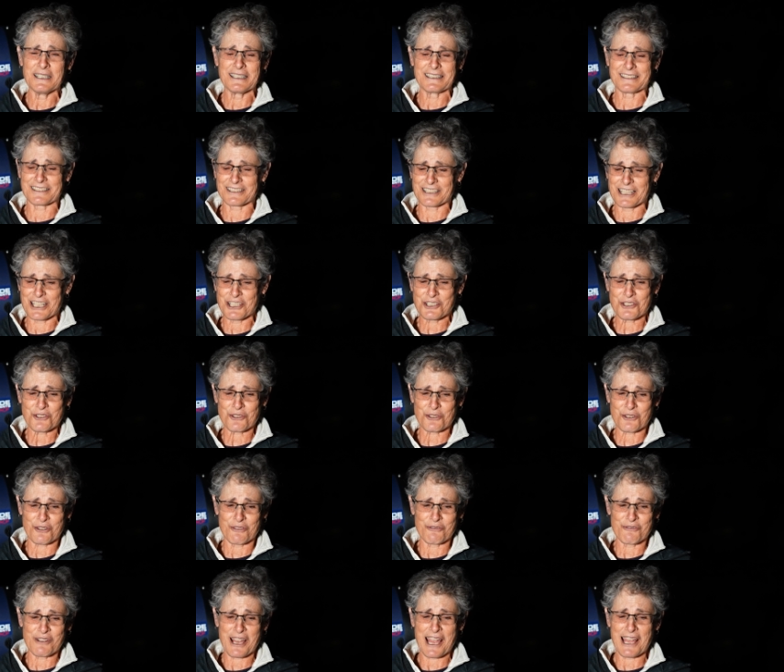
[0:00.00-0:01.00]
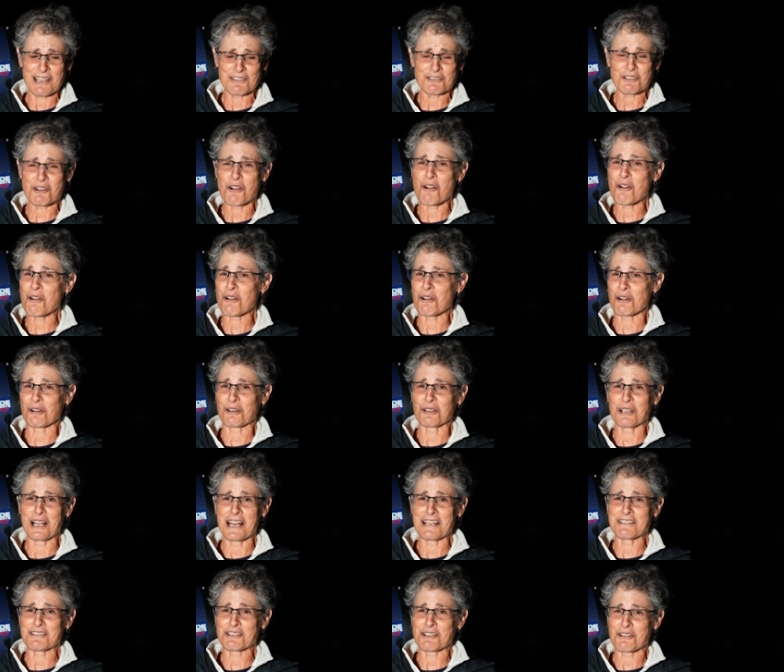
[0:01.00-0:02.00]
Unless you're a fast car or
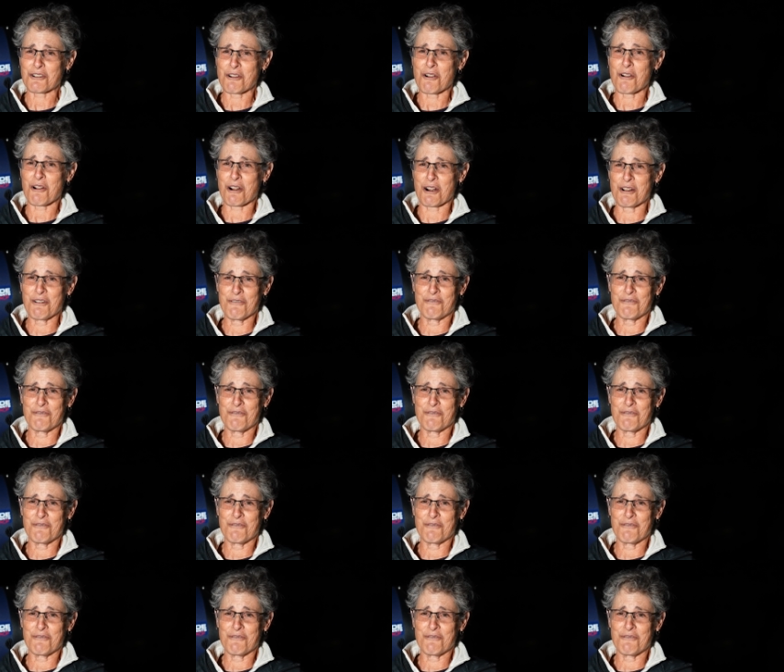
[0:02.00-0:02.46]
classic car